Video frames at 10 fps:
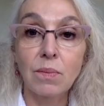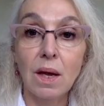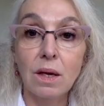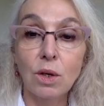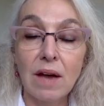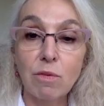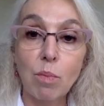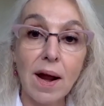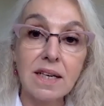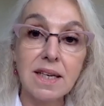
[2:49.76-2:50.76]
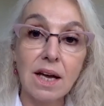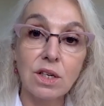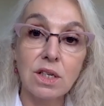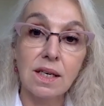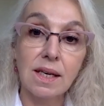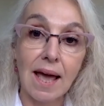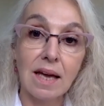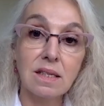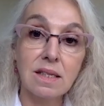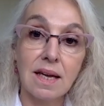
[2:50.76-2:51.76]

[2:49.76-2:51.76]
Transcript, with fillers: you'll have a breakdown into gangs